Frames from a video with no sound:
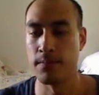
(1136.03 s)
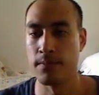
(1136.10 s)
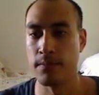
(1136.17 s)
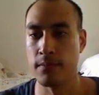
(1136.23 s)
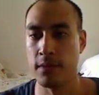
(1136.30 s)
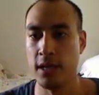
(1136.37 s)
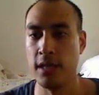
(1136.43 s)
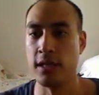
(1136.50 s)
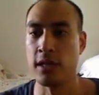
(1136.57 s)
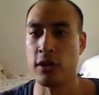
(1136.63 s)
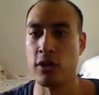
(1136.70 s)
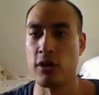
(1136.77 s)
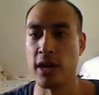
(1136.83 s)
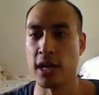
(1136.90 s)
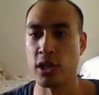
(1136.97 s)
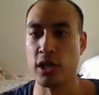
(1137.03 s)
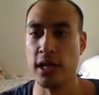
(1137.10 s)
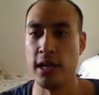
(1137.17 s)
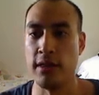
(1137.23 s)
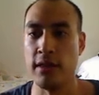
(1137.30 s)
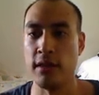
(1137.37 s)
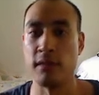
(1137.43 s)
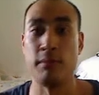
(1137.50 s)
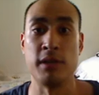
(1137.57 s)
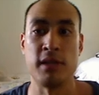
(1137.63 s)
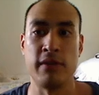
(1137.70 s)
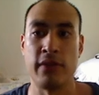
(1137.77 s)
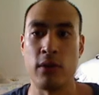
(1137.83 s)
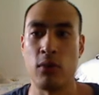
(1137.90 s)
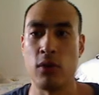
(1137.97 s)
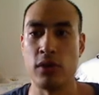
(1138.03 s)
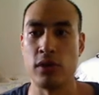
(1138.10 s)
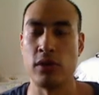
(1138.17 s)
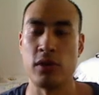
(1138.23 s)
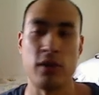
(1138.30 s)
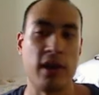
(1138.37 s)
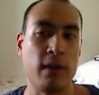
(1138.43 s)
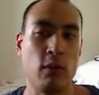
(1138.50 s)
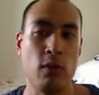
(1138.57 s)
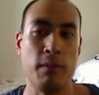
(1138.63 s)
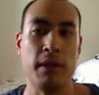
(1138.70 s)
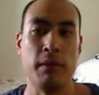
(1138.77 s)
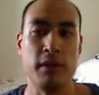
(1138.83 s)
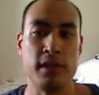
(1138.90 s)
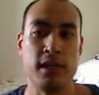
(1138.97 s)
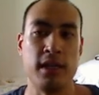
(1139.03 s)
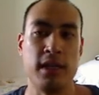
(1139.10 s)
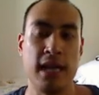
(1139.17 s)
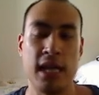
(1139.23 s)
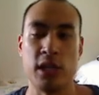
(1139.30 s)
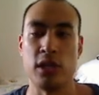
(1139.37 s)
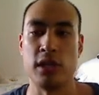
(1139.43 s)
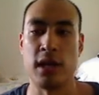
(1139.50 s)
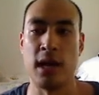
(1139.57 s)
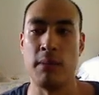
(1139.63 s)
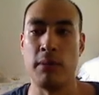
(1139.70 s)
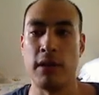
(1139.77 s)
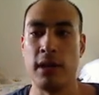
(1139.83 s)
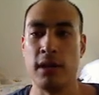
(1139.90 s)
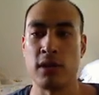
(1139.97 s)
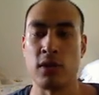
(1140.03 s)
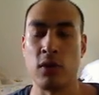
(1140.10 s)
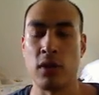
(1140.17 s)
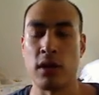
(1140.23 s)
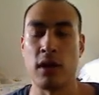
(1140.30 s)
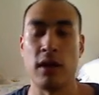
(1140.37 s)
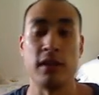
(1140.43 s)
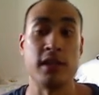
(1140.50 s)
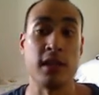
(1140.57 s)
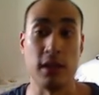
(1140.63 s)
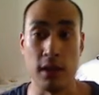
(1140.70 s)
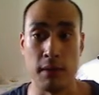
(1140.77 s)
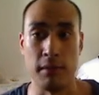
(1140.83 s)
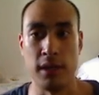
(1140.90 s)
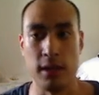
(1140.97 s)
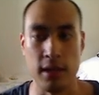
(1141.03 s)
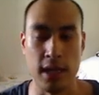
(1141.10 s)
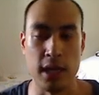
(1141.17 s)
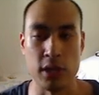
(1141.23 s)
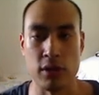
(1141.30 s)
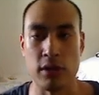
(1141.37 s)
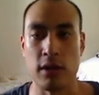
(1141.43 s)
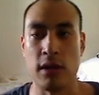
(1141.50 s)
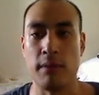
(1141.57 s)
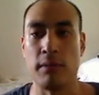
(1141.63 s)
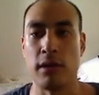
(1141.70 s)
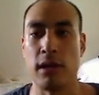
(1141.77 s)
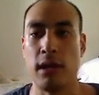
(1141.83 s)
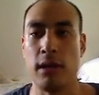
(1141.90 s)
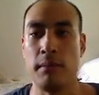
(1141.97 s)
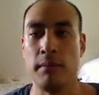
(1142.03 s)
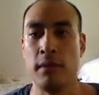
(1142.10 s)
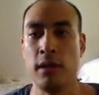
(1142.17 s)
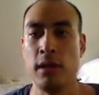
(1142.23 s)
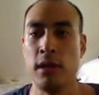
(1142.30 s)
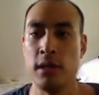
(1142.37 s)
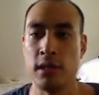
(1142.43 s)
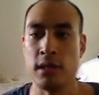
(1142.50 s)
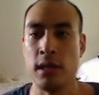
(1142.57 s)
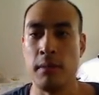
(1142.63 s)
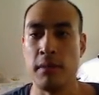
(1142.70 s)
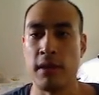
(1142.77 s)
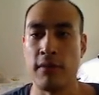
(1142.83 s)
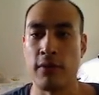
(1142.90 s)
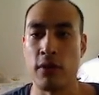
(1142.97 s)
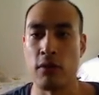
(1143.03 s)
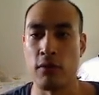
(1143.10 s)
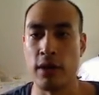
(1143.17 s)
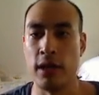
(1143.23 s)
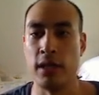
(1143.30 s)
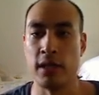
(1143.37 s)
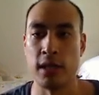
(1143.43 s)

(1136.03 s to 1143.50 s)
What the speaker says: until you're actually in the specific Warzone. So I won't be able to see an Ancient Hypergate scorecard until I'm in Ancient Hypergate. Same thing for Arena, same